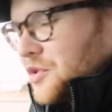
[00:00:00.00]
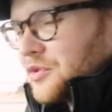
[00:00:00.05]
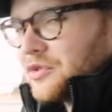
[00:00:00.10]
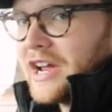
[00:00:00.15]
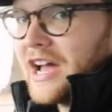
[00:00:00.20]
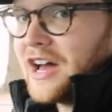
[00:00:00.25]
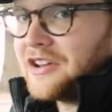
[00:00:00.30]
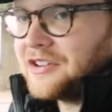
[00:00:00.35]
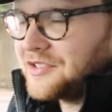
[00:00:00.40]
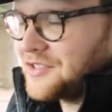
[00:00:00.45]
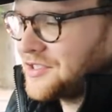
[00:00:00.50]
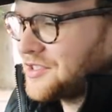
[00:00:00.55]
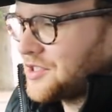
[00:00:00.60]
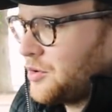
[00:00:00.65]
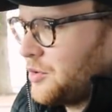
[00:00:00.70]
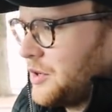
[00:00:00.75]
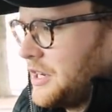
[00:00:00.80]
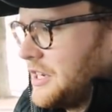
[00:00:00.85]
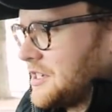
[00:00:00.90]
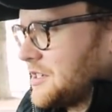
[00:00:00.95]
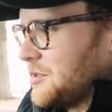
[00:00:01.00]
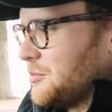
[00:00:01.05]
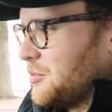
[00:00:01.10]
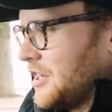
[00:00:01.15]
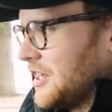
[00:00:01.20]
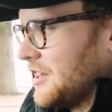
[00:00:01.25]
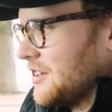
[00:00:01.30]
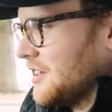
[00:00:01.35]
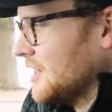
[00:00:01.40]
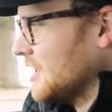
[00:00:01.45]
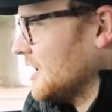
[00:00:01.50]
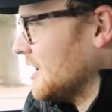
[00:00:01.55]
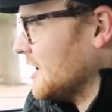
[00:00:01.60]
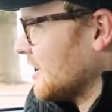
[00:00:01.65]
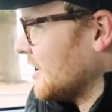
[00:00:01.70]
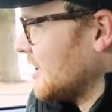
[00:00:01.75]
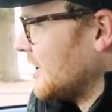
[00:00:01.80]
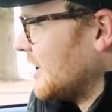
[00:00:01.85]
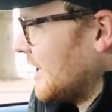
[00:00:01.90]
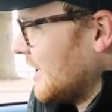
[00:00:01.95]
around and squeaks a bit,
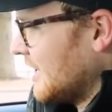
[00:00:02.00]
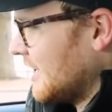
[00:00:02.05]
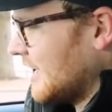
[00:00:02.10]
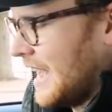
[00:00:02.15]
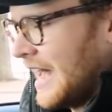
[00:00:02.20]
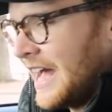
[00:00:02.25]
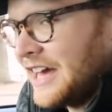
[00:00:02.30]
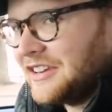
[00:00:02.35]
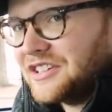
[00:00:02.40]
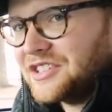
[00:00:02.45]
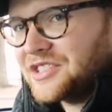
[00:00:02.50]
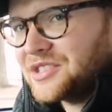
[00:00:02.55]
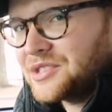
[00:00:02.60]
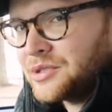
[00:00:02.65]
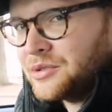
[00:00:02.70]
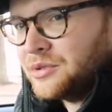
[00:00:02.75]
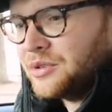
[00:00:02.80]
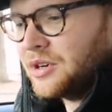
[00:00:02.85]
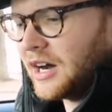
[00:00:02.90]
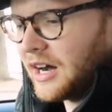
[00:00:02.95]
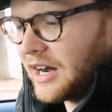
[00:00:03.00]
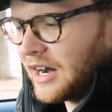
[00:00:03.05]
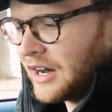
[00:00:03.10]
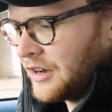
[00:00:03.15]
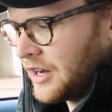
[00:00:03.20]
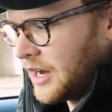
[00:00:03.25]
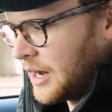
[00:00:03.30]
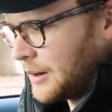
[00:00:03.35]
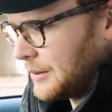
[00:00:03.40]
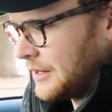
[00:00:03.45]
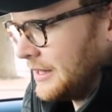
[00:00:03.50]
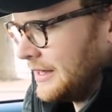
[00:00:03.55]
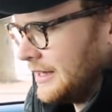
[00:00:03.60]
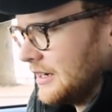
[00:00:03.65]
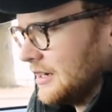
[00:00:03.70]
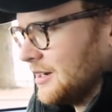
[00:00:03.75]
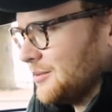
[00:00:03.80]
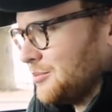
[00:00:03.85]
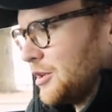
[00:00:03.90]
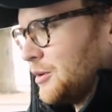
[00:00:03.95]
and it's too hard up
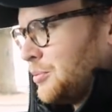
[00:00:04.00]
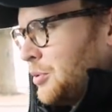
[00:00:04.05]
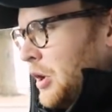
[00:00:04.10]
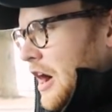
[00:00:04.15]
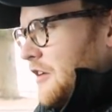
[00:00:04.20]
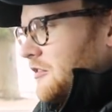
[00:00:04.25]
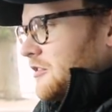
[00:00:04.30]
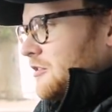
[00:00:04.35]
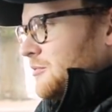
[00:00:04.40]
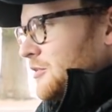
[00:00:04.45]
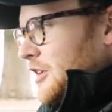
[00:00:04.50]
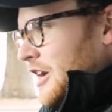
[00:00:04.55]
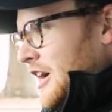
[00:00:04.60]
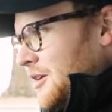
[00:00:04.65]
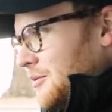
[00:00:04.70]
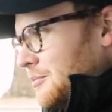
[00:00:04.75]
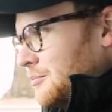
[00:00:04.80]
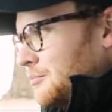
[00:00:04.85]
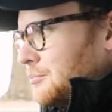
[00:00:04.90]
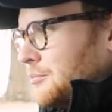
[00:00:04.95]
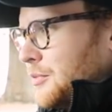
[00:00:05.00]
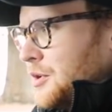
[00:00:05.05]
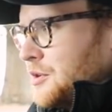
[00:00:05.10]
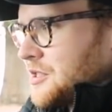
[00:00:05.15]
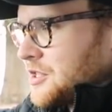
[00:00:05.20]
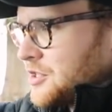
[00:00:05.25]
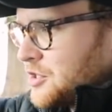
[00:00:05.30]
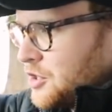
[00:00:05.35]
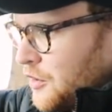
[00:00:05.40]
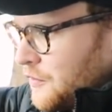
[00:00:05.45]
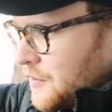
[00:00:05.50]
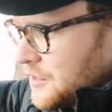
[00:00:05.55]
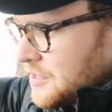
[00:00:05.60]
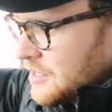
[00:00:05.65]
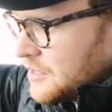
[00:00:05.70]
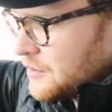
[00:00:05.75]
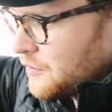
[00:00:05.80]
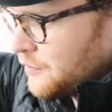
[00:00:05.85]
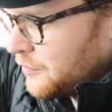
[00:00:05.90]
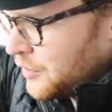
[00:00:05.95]
here, but apart from that, most
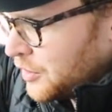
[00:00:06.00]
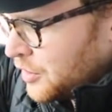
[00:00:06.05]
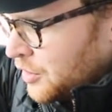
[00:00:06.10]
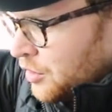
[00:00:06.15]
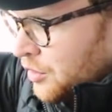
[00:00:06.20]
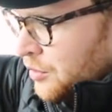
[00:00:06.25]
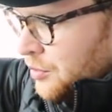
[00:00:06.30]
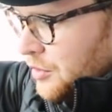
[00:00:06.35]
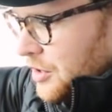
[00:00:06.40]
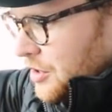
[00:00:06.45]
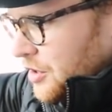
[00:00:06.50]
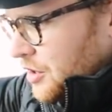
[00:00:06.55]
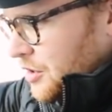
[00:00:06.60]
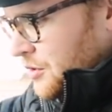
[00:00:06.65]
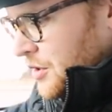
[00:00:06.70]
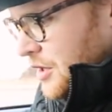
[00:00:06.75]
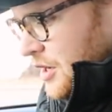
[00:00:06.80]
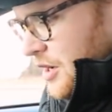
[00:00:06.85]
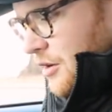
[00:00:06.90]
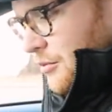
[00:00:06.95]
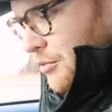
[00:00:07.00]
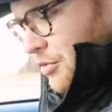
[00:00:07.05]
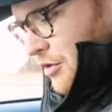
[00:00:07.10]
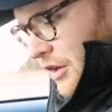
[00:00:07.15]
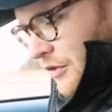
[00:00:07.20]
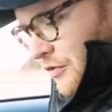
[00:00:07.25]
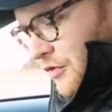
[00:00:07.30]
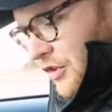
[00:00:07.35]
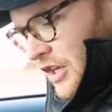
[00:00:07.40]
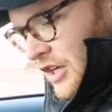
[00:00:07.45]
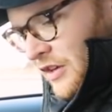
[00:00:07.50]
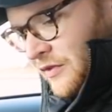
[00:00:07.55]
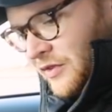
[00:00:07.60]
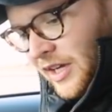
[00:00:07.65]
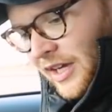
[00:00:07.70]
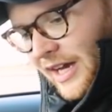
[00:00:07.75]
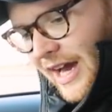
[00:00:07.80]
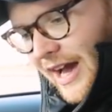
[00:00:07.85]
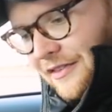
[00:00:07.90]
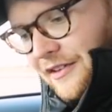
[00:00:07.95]
surfaces feel, you know, pretty
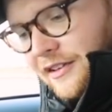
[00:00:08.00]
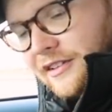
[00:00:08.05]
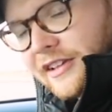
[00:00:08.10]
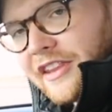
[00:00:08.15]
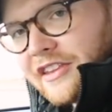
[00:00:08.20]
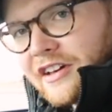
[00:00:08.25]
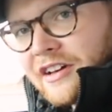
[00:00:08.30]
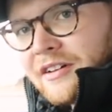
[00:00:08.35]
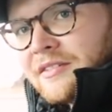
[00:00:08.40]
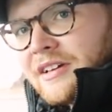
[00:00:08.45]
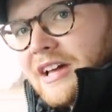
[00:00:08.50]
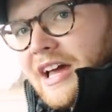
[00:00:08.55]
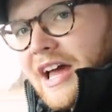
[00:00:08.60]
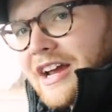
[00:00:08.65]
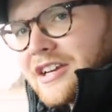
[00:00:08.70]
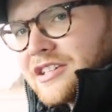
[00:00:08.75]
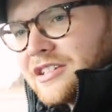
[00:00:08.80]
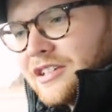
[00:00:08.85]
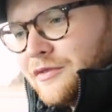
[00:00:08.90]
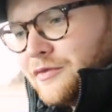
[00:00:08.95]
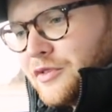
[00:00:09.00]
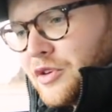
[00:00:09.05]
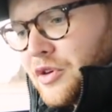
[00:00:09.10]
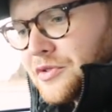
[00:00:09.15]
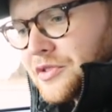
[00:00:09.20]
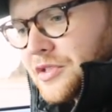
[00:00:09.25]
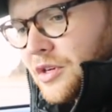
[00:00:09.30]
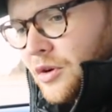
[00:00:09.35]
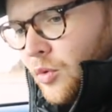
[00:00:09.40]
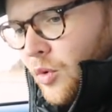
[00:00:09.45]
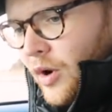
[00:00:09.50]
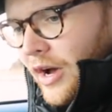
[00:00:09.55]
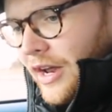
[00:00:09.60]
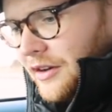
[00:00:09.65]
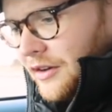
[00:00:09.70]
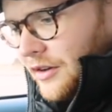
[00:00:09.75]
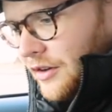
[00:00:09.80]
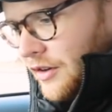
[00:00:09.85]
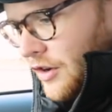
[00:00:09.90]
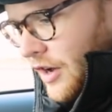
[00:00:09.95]
forgiving, and the leather actually feels quite
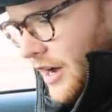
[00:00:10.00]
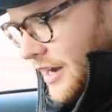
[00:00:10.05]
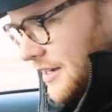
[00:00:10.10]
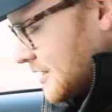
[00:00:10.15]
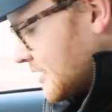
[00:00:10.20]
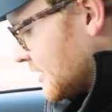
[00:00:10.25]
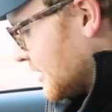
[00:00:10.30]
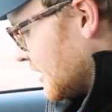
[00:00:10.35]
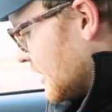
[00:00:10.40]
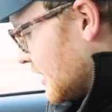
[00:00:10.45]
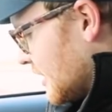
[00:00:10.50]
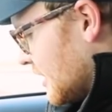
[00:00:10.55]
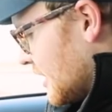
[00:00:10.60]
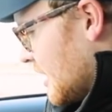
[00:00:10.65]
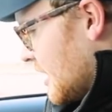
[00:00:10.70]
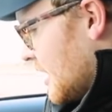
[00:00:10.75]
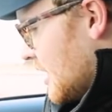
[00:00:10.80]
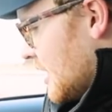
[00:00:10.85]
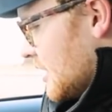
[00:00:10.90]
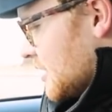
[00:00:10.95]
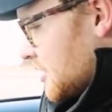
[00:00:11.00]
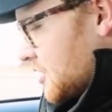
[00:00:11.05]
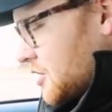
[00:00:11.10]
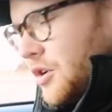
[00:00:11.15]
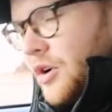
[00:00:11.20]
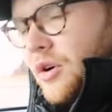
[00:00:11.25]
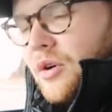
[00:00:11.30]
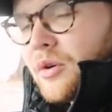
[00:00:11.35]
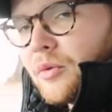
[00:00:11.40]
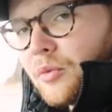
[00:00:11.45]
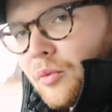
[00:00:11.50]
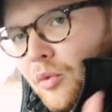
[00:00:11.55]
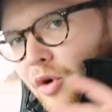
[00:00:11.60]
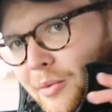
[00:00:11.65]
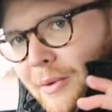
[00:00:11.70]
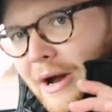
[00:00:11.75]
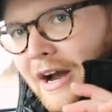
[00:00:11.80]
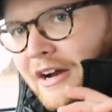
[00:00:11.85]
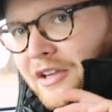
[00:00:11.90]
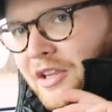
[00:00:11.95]
nice. So, what
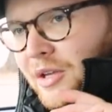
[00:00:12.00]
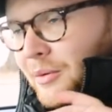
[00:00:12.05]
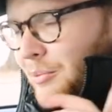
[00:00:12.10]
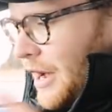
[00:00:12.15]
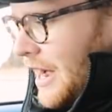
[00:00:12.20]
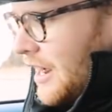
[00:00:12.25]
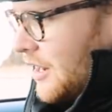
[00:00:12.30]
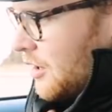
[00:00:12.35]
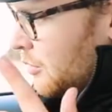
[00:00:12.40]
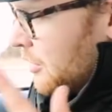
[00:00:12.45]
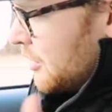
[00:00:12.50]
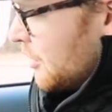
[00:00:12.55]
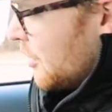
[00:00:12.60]
about in the back? We